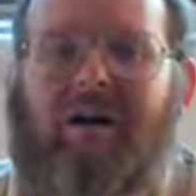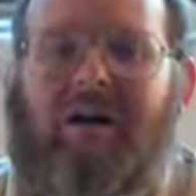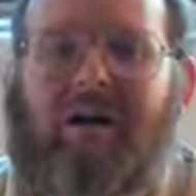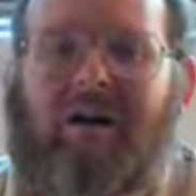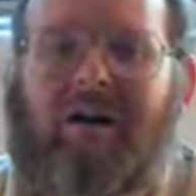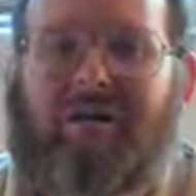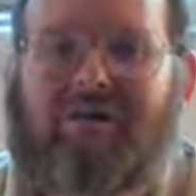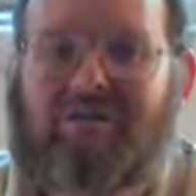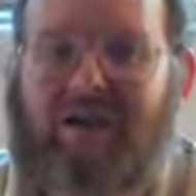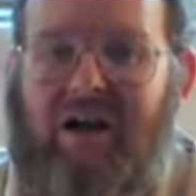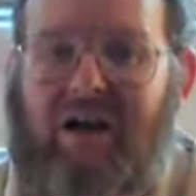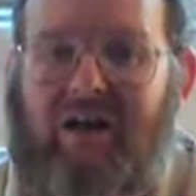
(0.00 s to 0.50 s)

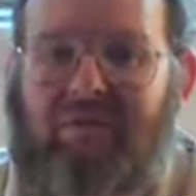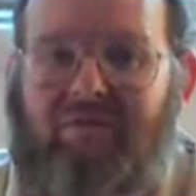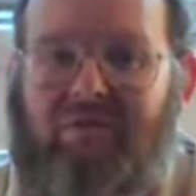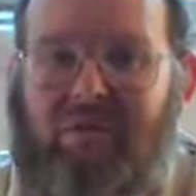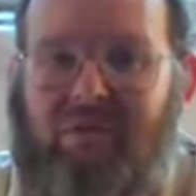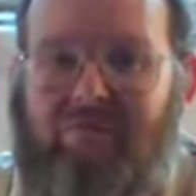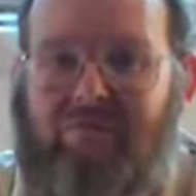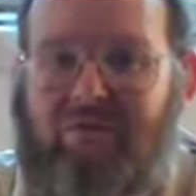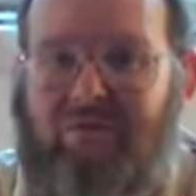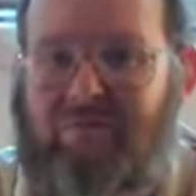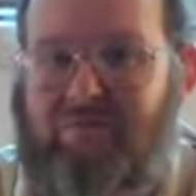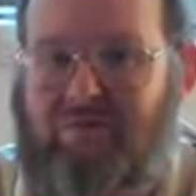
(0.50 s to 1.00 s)
Aside
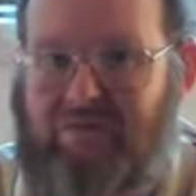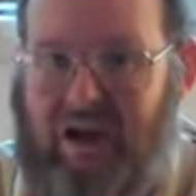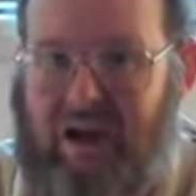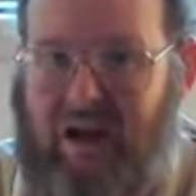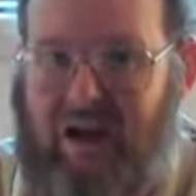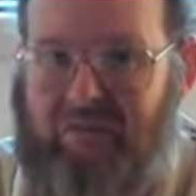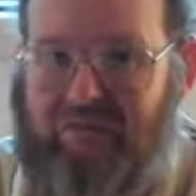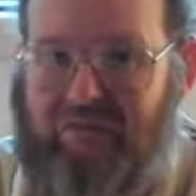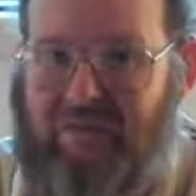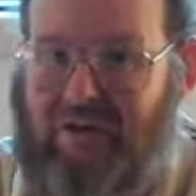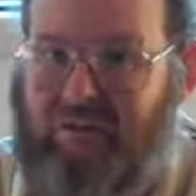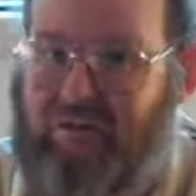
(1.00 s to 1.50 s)
from some
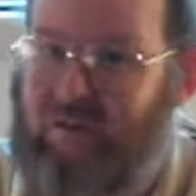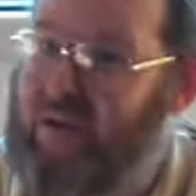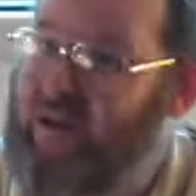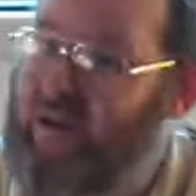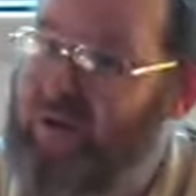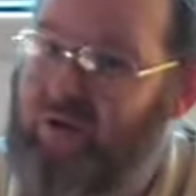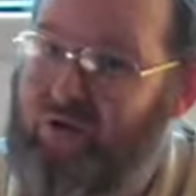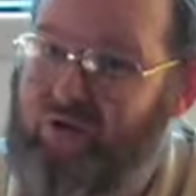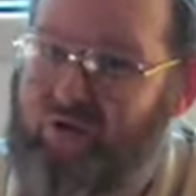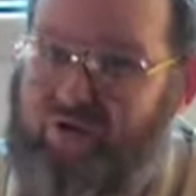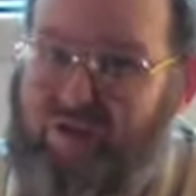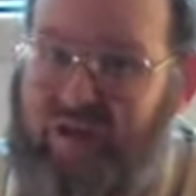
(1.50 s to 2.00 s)
jabs at the
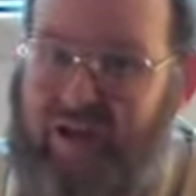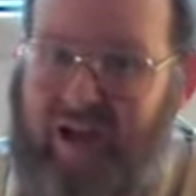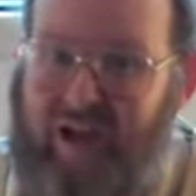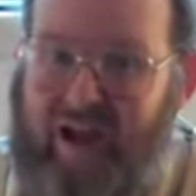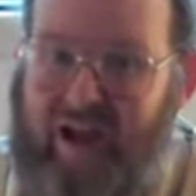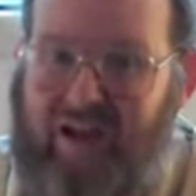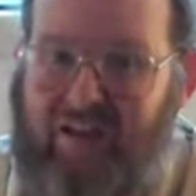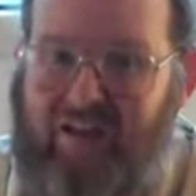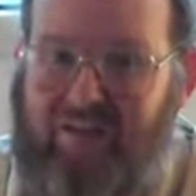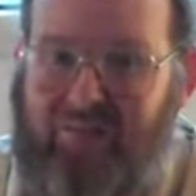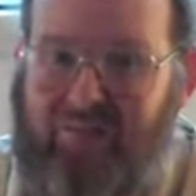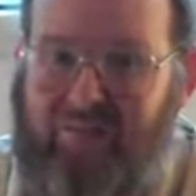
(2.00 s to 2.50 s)
heroes they
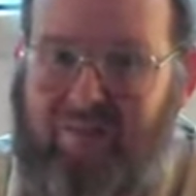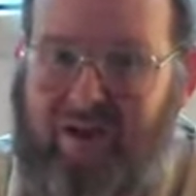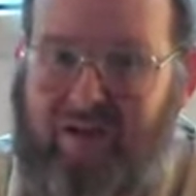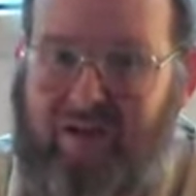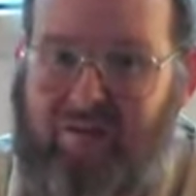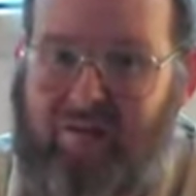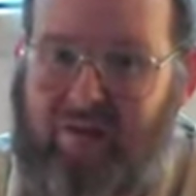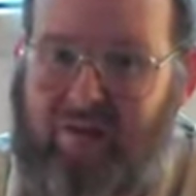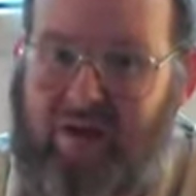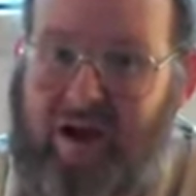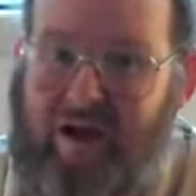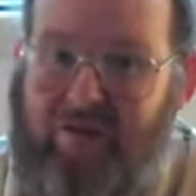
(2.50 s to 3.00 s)
hate,
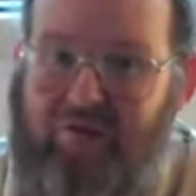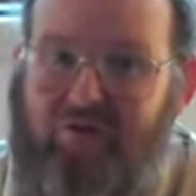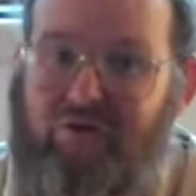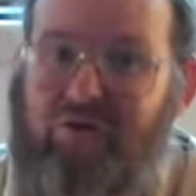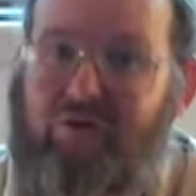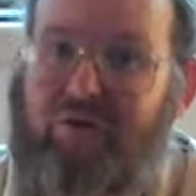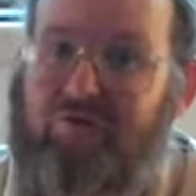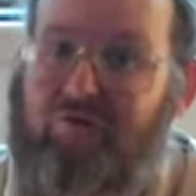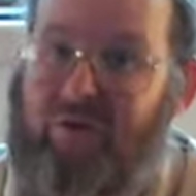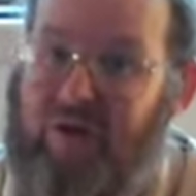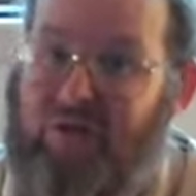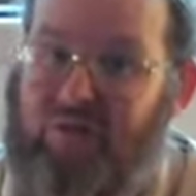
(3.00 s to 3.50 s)
they're actually
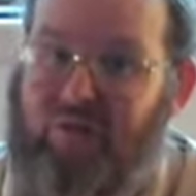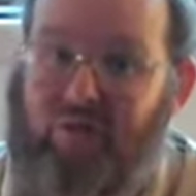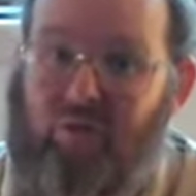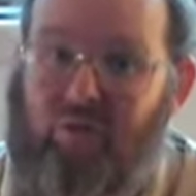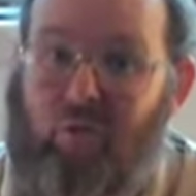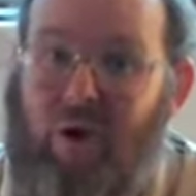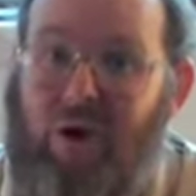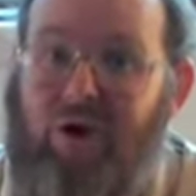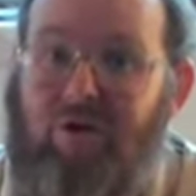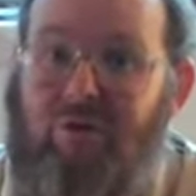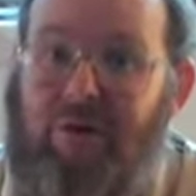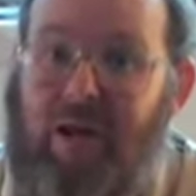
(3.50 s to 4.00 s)
a rather
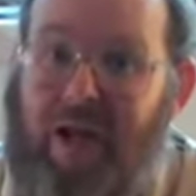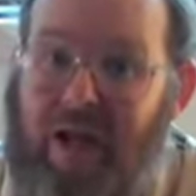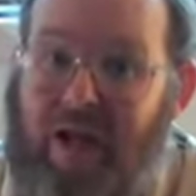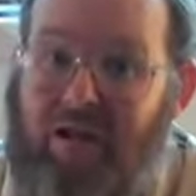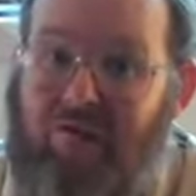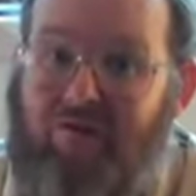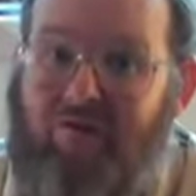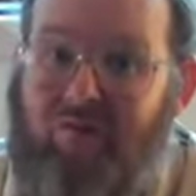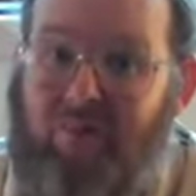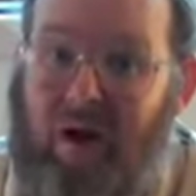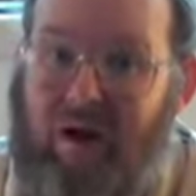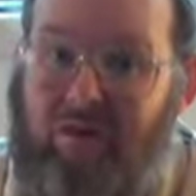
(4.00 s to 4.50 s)

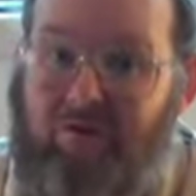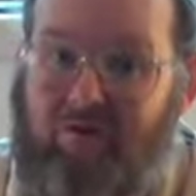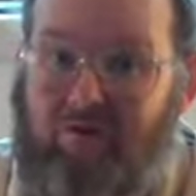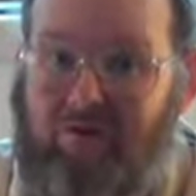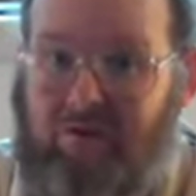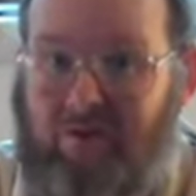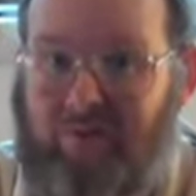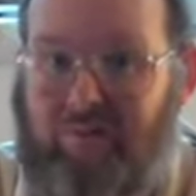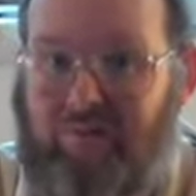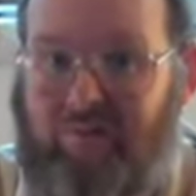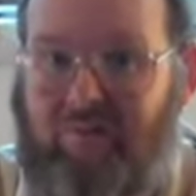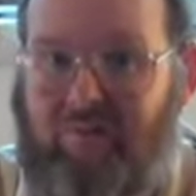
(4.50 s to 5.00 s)
well-behaved
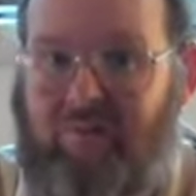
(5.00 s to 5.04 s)
bunch.